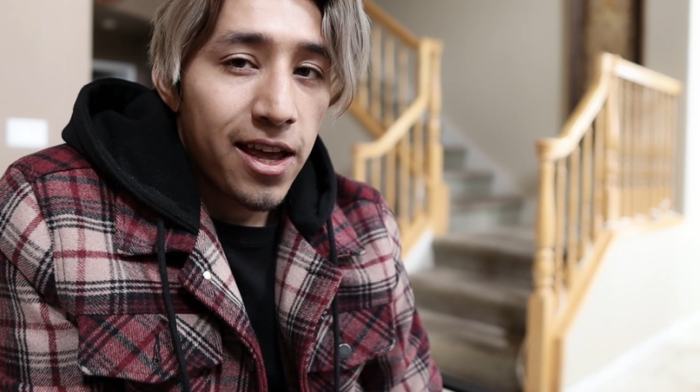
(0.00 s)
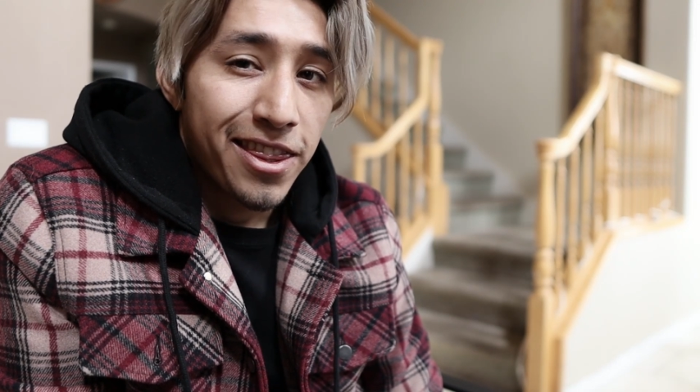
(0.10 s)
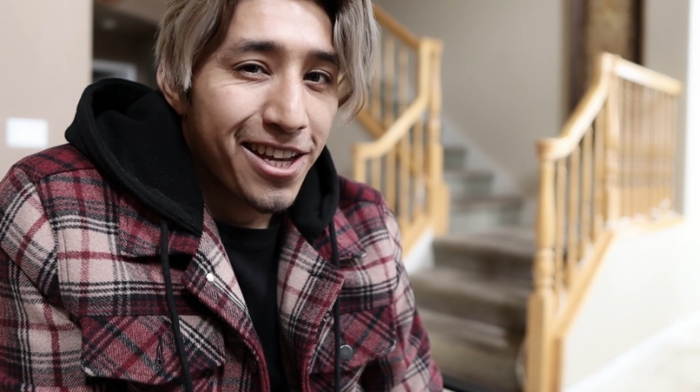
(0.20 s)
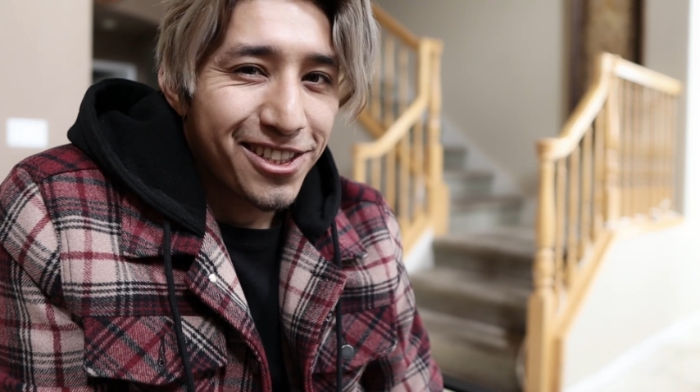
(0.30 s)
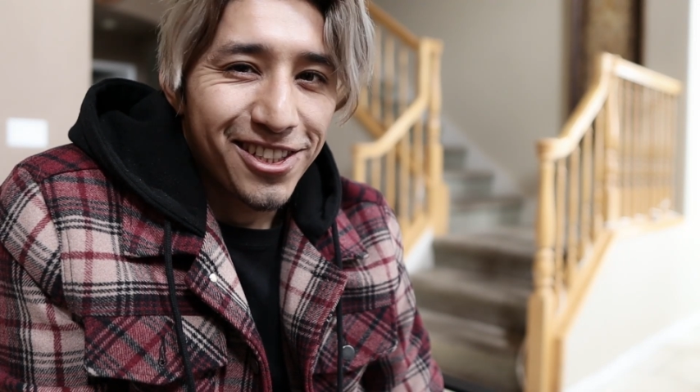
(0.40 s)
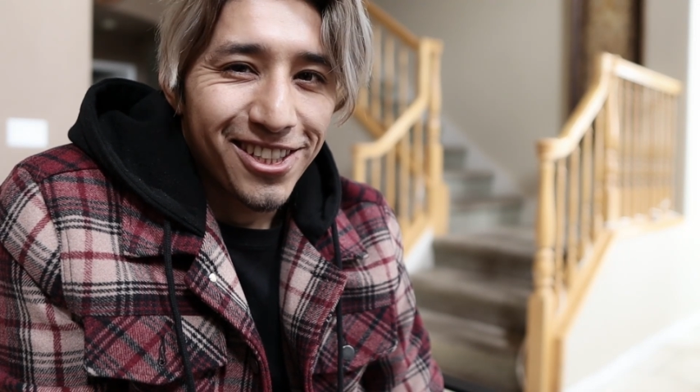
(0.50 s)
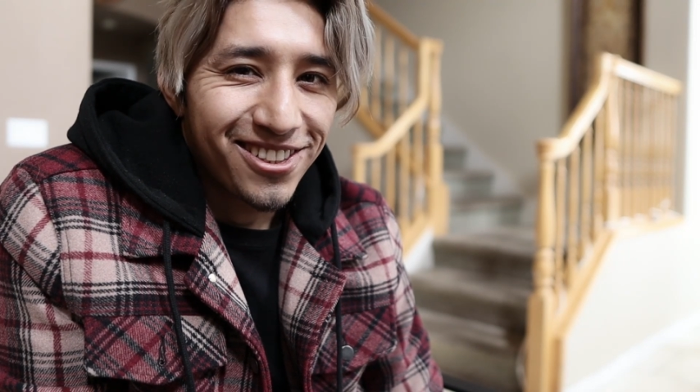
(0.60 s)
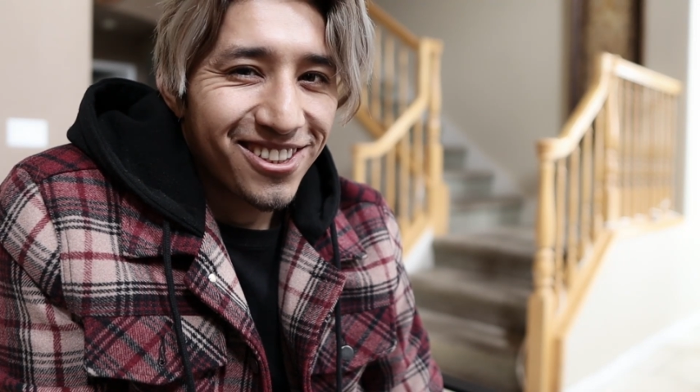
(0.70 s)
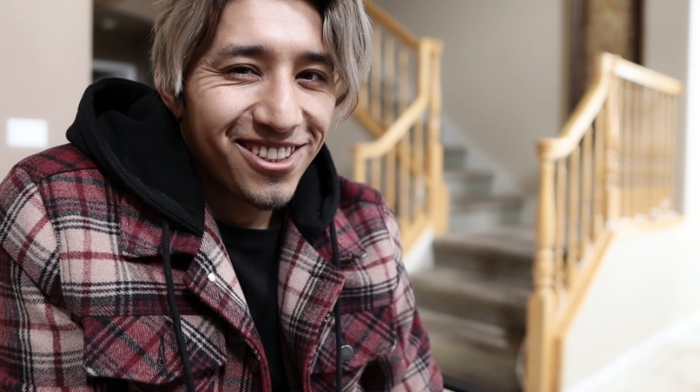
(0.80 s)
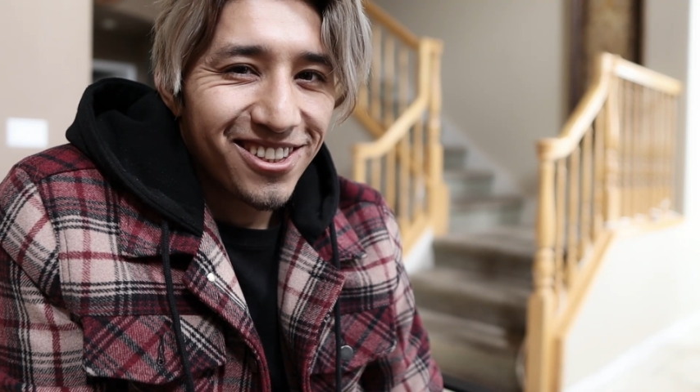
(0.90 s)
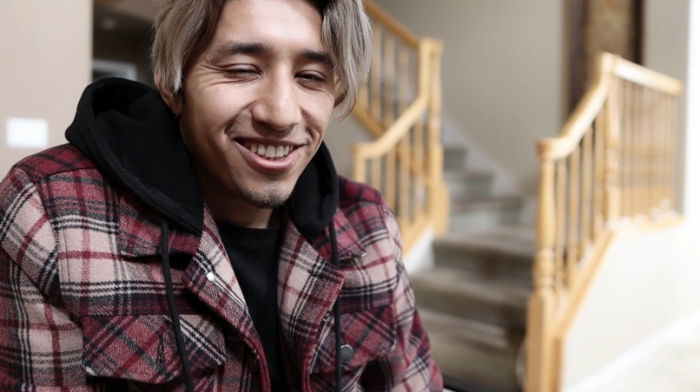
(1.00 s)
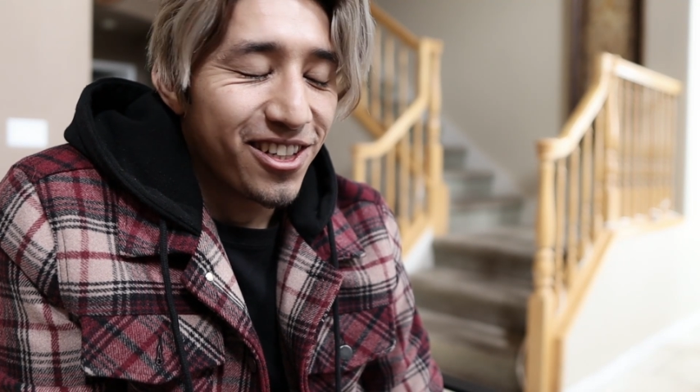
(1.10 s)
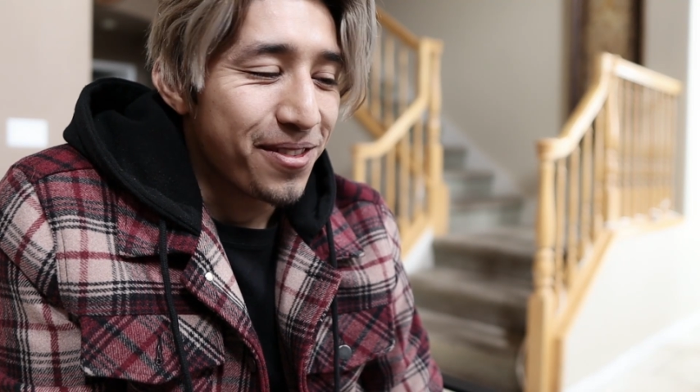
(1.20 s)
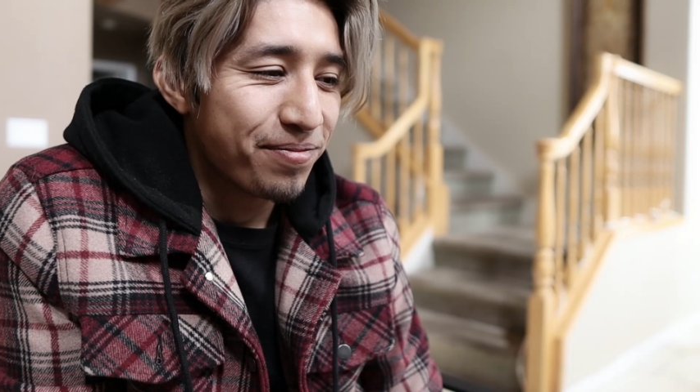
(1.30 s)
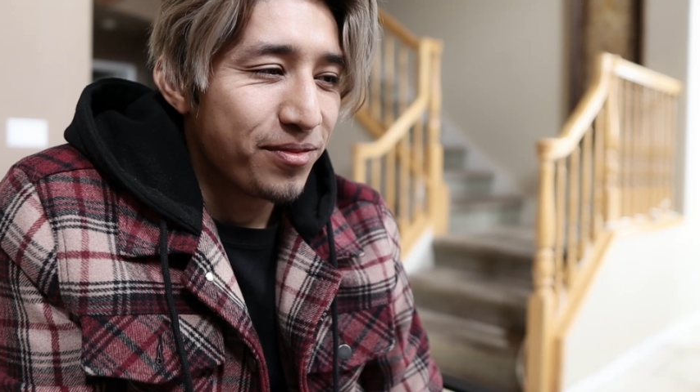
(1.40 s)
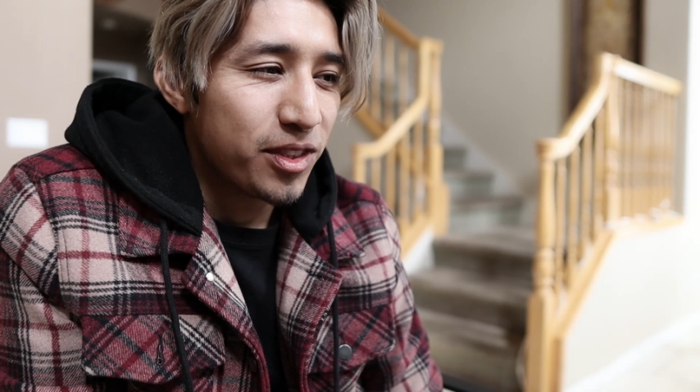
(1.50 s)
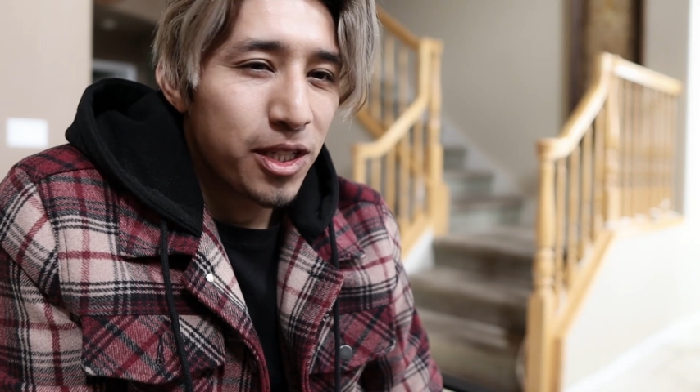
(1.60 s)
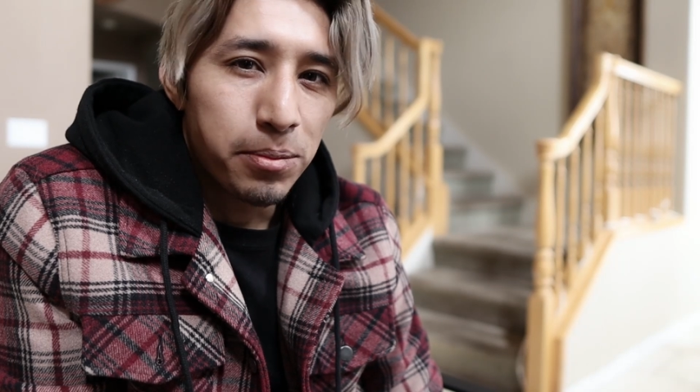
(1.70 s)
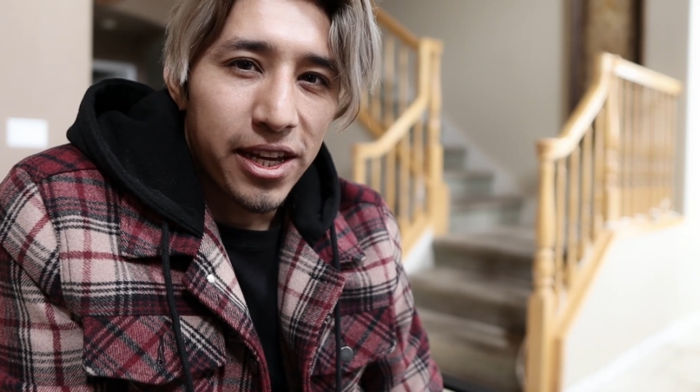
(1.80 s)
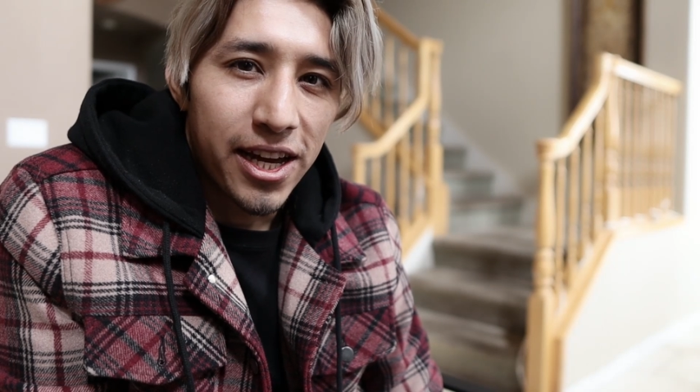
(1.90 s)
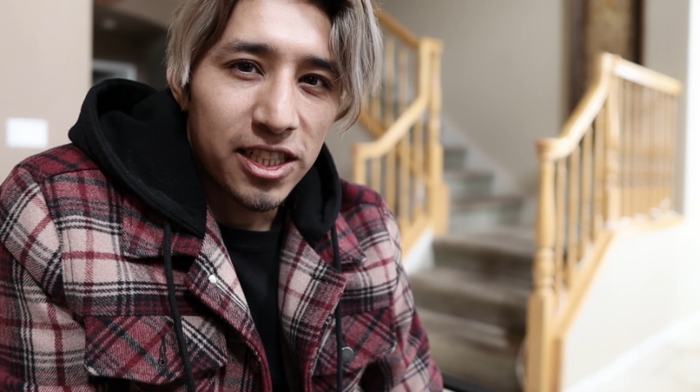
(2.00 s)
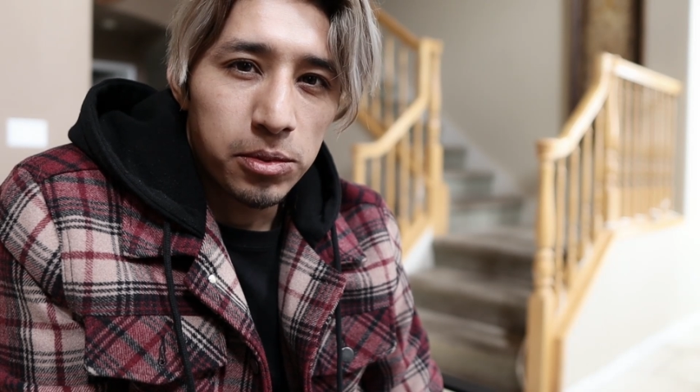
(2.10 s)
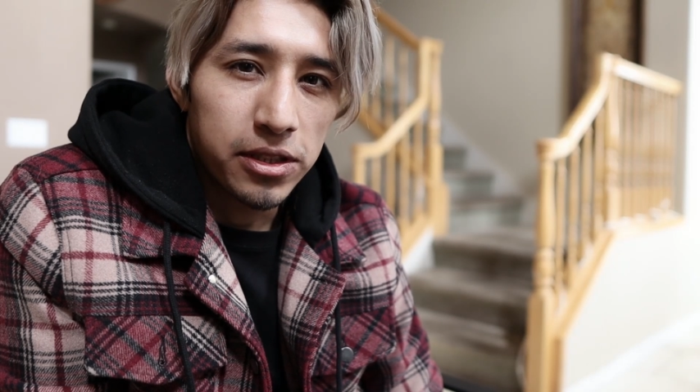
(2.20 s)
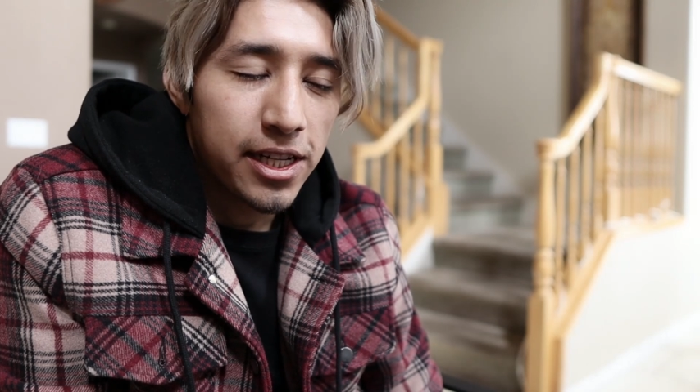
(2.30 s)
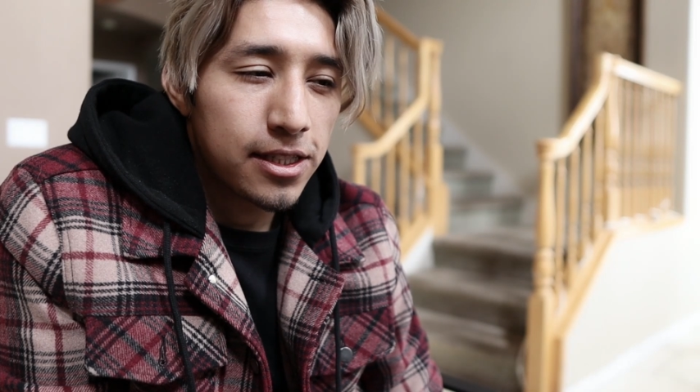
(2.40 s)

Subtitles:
And that's just, you know, tip of the iceberg.